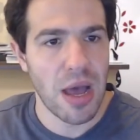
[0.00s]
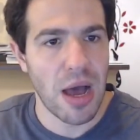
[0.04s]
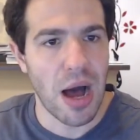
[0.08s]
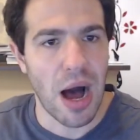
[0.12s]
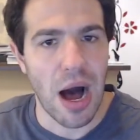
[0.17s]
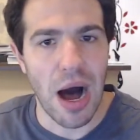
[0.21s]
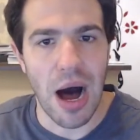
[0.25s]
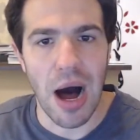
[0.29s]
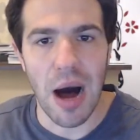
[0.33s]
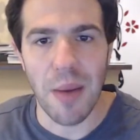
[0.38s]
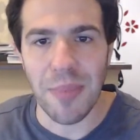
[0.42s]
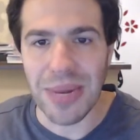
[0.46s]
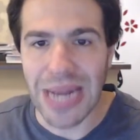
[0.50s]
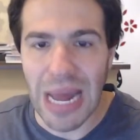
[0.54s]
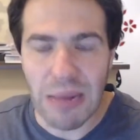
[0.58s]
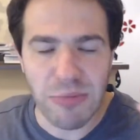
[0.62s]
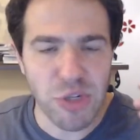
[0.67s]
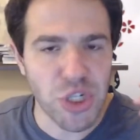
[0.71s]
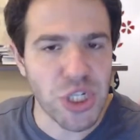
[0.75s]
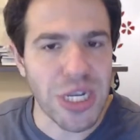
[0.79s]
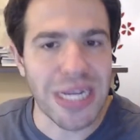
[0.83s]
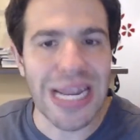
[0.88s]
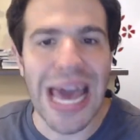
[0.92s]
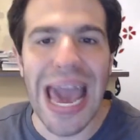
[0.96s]
And I'm
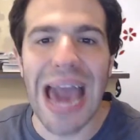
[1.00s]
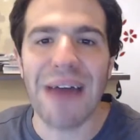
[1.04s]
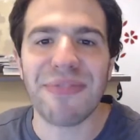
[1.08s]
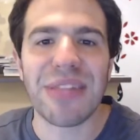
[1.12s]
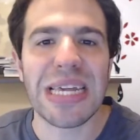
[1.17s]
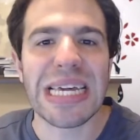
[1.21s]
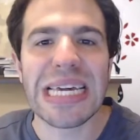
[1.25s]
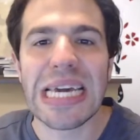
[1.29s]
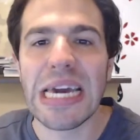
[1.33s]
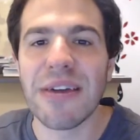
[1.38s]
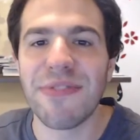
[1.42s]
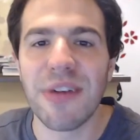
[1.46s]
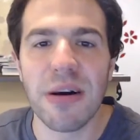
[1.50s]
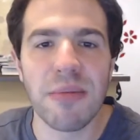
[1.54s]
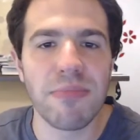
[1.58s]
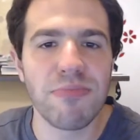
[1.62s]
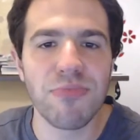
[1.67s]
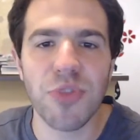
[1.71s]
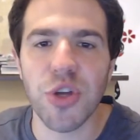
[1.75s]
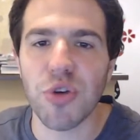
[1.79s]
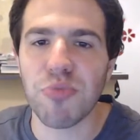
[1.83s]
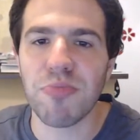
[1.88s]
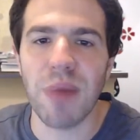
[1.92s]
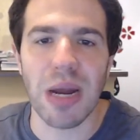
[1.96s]
just going to have to give them
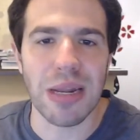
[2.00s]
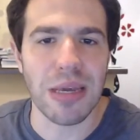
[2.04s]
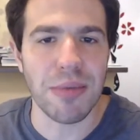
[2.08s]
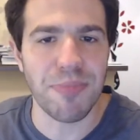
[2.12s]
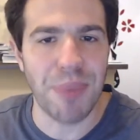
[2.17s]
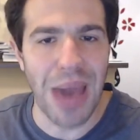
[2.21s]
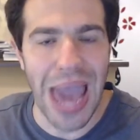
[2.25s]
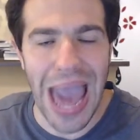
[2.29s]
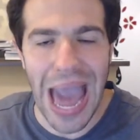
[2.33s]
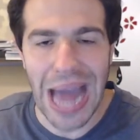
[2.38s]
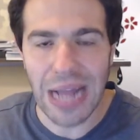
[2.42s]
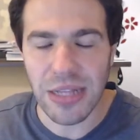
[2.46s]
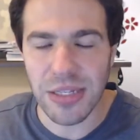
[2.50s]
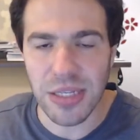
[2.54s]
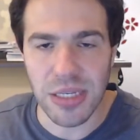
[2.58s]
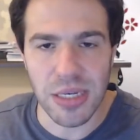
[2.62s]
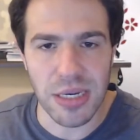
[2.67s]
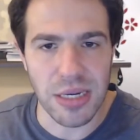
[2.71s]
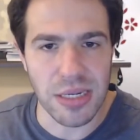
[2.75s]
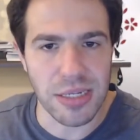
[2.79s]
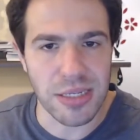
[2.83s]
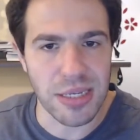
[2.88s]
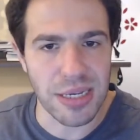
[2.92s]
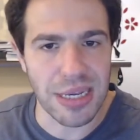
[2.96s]
their money back
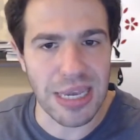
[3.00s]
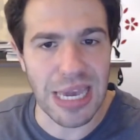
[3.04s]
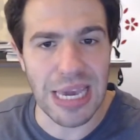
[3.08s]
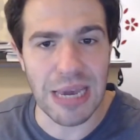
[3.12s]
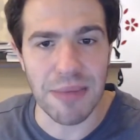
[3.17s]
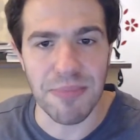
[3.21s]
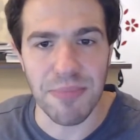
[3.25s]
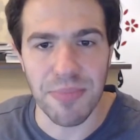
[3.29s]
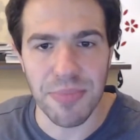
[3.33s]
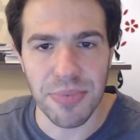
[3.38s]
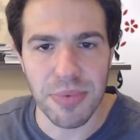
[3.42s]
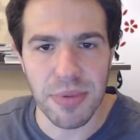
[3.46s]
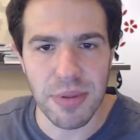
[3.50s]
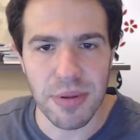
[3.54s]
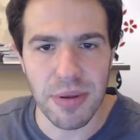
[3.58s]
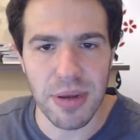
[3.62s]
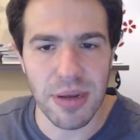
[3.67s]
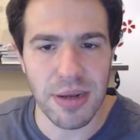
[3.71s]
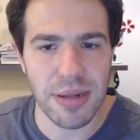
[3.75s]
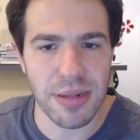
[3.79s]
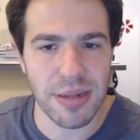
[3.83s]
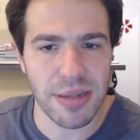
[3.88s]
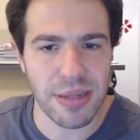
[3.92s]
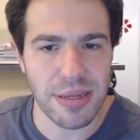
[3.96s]
to keep,
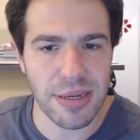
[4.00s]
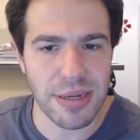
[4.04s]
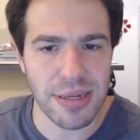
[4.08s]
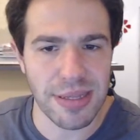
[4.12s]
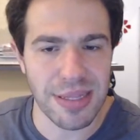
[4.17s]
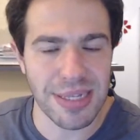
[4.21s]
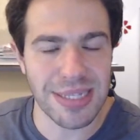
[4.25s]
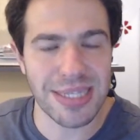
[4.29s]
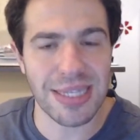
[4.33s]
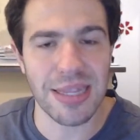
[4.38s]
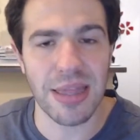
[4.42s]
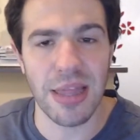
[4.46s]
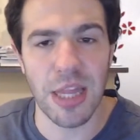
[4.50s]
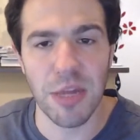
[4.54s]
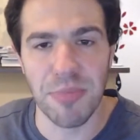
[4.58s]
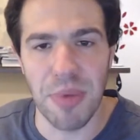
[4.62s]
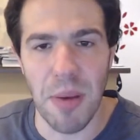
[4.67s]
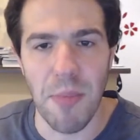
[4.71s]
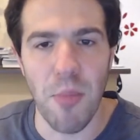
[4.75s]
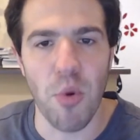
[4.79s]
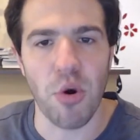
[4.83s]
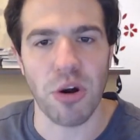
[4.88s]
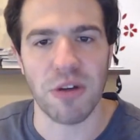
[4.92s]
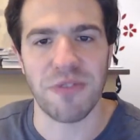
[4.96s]
this is a little bit
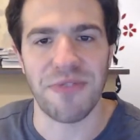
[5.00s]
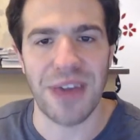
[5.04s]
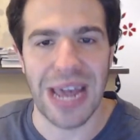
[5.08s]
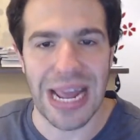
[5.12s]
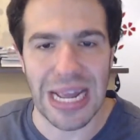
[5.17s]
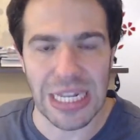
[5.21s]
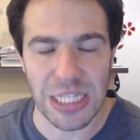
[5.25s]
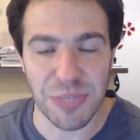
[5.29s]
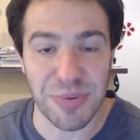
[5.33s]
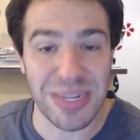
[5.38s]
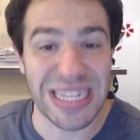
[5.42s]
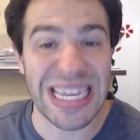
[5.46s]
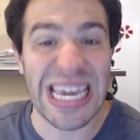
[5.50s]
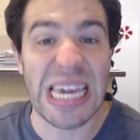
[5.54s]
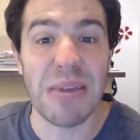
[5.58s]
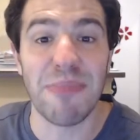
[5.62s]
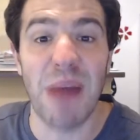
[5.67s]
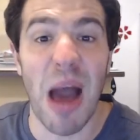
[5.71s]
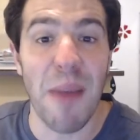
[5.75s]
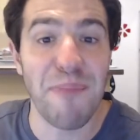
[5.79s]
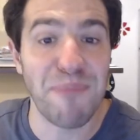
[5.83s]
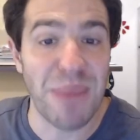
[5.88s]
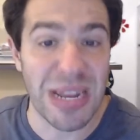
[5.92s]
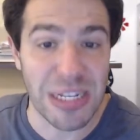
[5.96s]
more advanced, but to keep
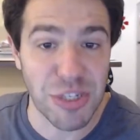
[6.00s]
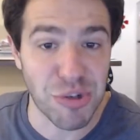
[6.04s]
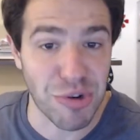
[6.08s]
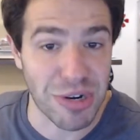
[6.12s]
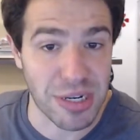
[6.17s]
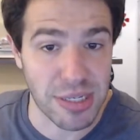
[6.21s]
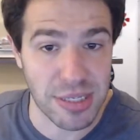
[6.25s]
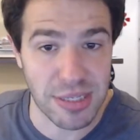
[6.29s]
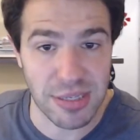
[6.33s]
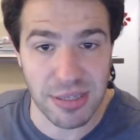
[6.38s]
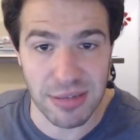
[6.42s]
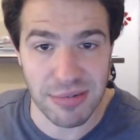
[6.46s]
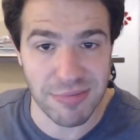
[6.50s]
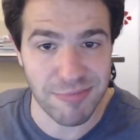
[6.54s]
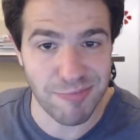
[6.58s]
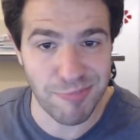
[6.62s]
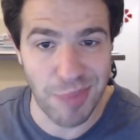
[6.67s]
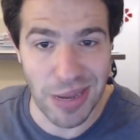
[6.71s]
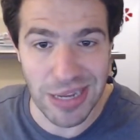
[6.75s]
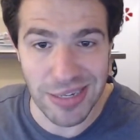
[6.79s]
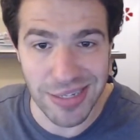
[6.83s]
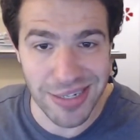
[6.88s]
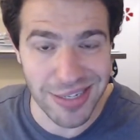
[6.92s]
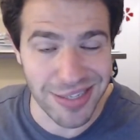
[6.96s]
my metrics
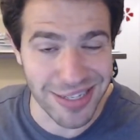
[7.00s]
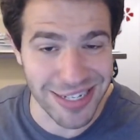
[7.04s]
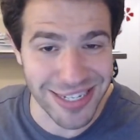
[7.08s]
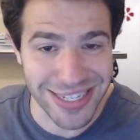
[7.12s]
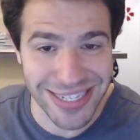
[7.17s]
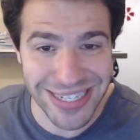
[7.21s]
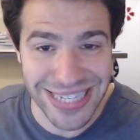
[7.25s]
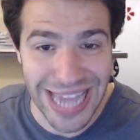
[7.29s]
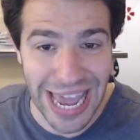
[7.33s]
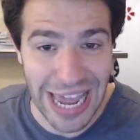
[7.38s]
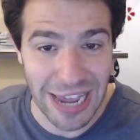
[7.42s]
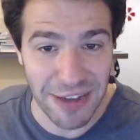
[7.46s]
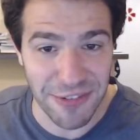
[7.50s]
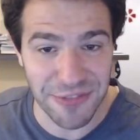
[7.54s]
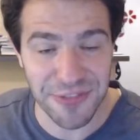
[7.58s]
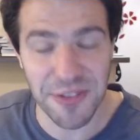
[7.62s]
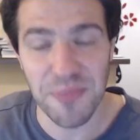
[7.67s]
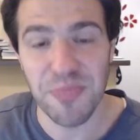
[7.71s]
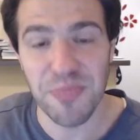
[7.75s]
basically safe